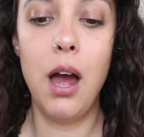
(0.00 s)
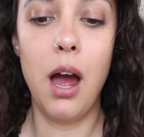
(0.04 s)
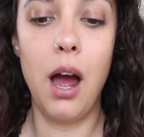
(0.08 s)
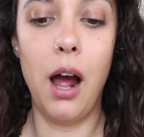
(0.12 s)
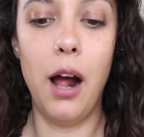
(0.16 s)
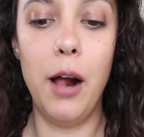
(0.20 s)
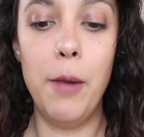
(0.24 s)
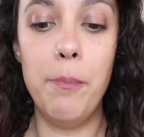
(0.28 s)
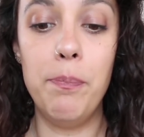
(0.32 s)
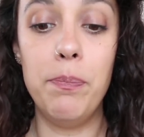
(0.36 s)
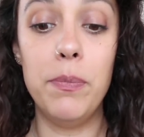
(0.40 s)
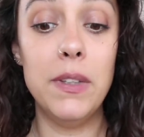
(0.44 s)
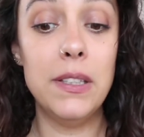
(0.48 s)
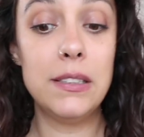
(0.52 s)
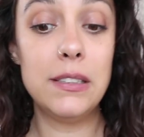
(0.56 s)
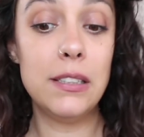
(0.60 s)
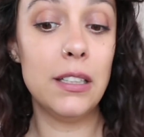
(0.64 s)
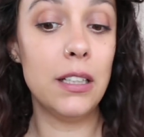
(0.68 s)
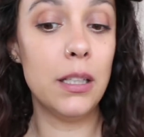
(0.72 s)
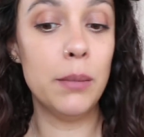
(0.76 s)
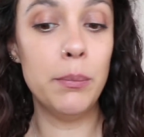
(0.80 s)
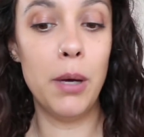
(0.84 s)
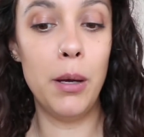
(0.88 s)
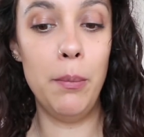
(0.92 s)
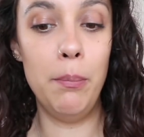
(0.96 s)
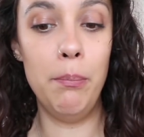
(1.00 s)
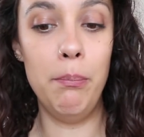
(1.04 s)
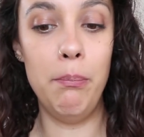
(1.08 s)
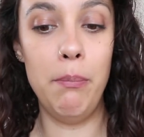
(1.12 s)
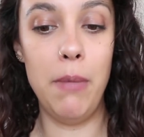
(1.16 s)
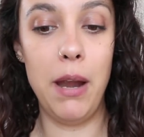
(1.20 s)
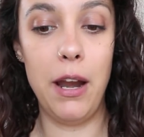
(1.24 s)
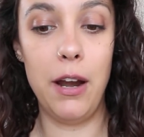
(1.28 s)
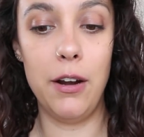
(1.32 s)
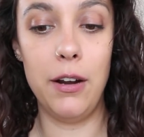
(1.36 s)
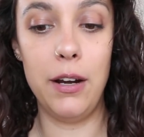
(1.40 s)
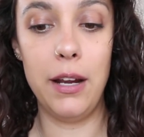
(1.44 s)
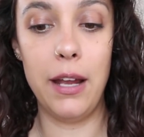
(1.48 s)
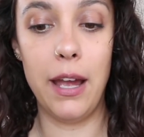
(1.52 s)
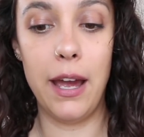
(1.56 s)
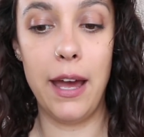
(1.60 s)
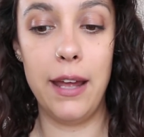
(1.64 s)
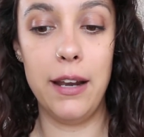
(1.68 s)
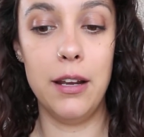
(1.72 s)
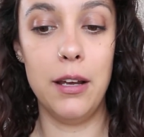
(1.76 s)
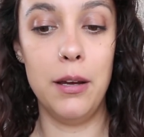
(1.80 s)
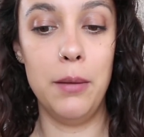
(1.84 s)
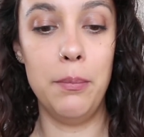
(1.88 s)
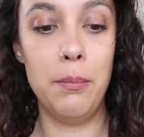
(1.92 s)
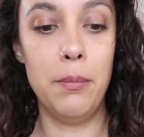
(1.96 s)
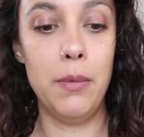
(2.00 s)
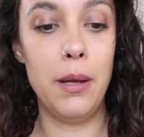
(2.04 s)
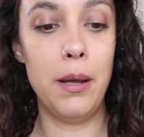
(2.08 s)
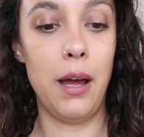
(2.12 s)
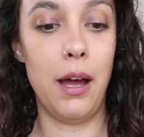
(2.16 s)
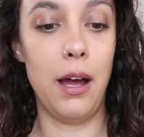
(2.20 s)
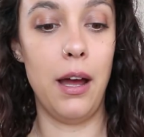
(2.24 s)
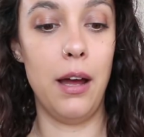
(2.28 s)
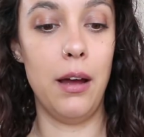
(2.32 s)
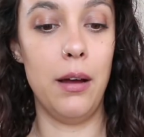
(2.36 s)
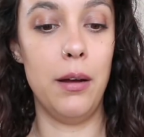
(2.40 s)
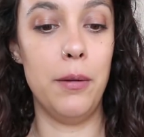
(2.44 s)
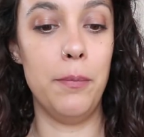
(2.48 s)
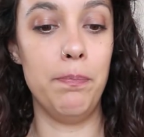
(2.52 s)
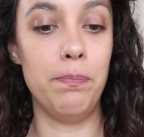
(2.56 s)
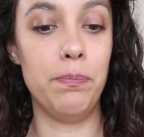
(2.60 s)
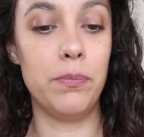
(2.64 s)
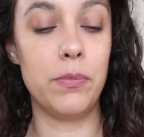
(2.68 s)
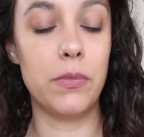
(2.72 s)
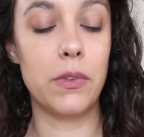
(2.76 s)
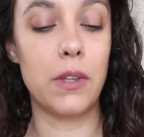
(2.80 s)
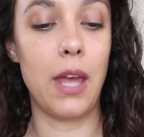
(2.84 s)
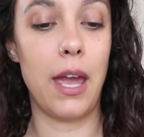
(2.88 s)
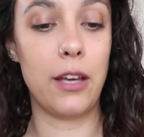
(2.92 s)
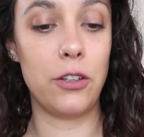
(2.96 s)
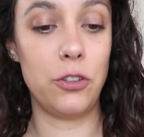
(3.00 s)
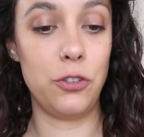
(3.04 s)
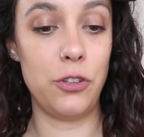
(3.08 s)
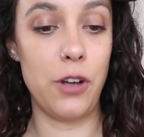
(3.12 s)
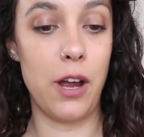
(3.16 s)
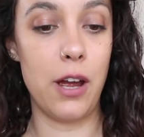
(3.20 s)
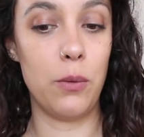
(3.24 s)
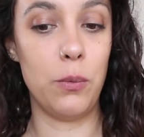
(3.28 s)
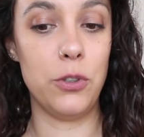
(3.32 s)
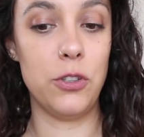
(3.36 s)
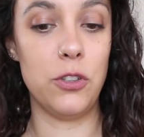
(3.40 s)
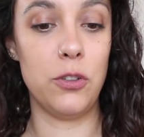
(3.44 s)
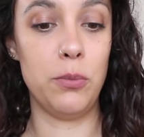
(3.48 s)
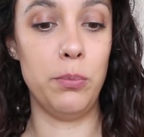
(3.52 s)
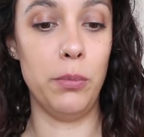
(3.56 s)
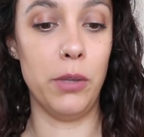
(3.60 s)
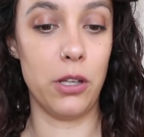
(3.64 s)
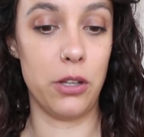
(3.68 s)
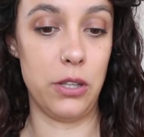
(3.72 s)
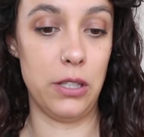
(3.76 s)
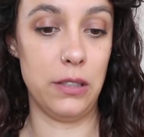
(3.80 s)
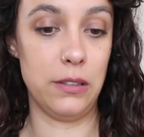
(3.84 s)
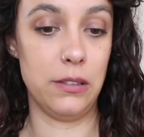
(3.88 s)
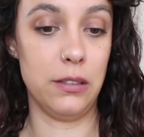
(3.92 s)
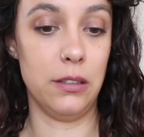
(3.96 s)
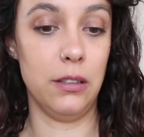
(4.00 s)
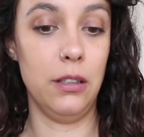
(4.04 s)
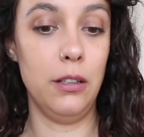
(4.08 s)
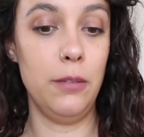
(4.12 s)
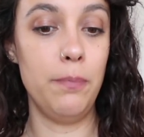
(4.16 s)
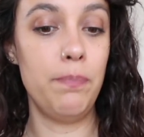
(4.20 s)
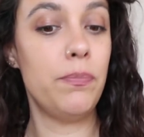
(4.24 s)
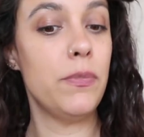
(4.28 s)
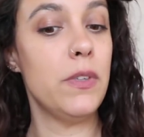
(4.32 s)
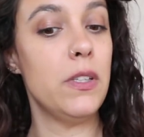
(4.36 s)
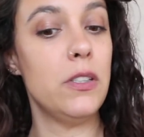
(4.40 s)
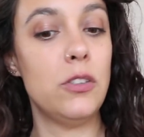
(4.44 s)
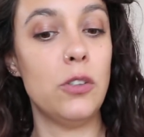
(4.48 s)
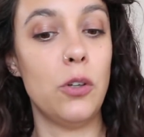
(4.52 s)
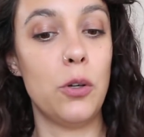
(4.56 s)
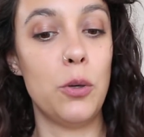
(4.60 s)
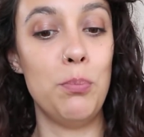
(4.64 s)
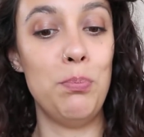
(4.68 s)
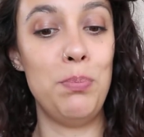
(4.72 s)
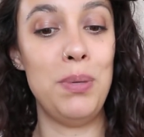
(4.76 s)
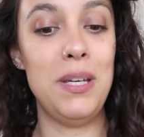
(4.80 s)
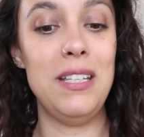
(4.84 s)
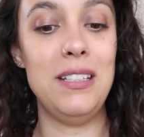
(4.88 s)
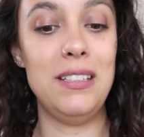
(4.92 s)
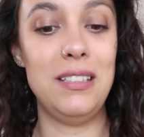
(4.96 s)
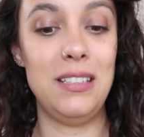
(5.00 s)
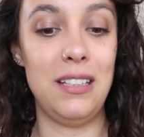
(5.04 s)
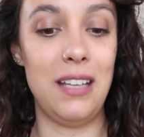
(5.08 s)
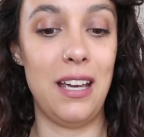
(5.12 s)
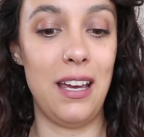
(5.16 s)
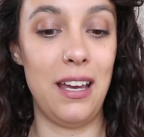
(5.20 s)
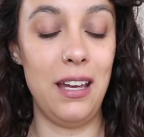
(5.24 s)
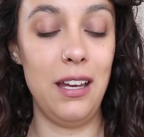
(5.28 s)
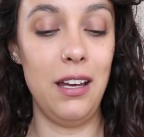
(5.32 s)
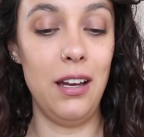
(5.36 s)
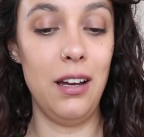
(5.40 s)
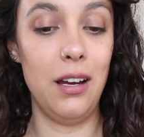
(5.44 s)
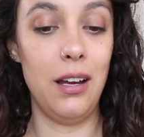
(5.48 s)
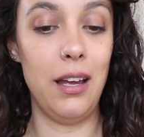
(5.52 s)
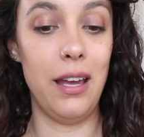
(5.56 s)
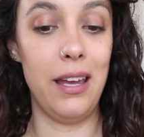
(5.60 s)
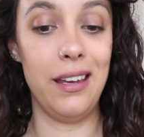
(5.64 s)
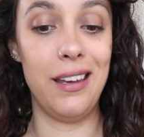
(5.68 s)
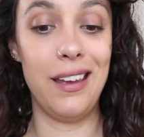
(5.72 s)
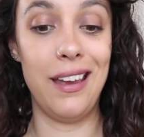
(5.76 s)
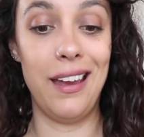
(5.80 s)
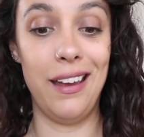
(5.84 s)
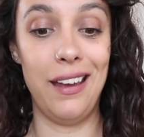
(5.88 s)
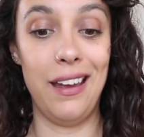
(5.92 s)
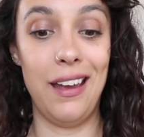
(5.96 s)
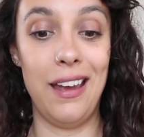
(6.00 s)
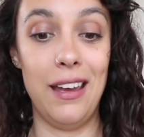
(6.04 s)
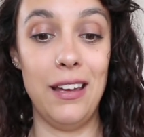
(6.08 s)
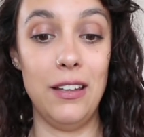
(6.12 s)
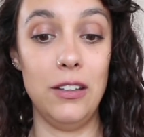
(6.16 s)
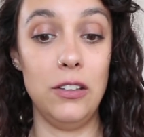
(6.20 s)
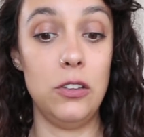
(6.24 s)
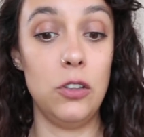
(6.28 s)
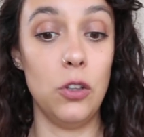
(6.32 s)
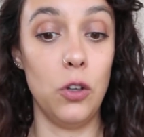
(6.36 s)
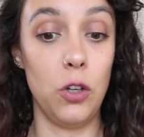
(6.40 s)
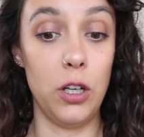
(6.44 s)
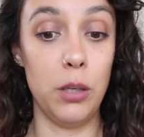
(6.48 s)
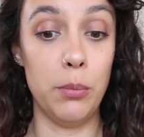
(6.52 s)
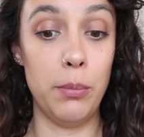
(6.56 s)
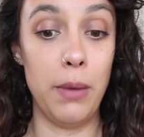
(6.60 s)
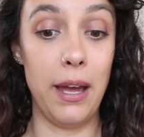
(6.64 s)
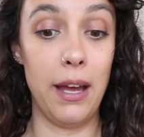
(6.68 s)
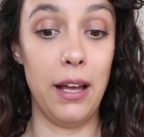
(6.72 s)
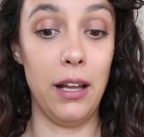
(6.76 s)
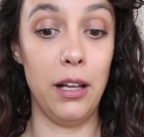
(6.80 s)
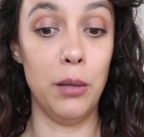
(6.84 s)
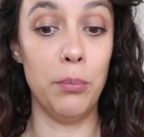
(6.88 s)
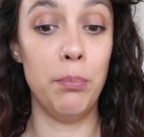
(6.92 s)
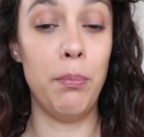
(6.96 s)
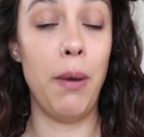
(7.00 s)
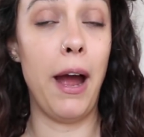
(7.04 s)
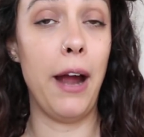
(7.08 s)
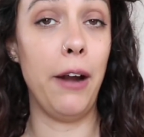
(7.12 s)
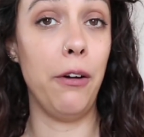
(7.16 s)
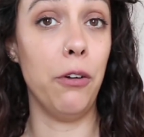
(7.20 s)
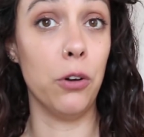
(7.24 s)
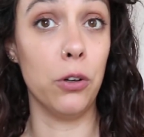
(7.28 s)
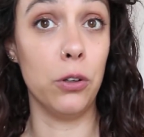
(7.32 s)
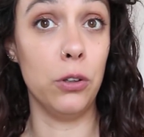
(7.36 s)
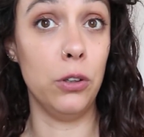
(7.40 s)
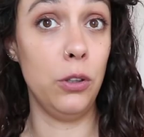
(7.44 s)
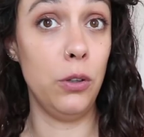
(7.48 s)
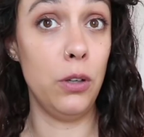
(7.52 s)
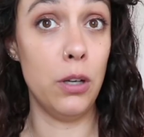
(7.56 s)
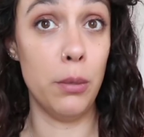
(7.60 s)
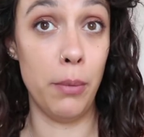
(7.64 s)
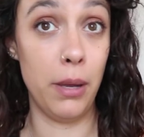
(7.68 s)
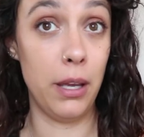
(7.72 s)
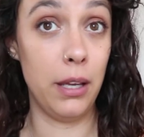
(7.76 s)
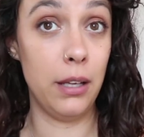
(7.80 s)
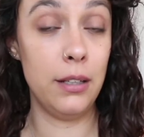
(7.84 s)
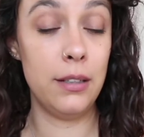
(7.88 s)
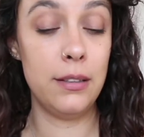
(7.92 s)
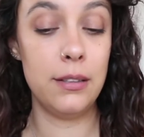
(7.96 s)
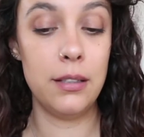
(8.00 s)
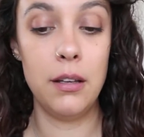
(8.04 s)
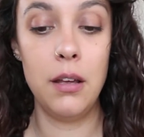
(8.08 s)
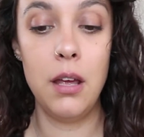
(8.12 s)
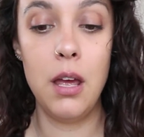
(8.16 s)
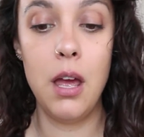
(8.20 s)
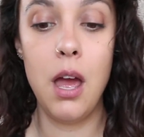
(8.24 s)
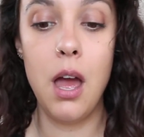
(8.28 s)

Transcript: Silybum marianum extract, which is milk thistle. Sodium PCA, aka sodium L-pyroglutamate.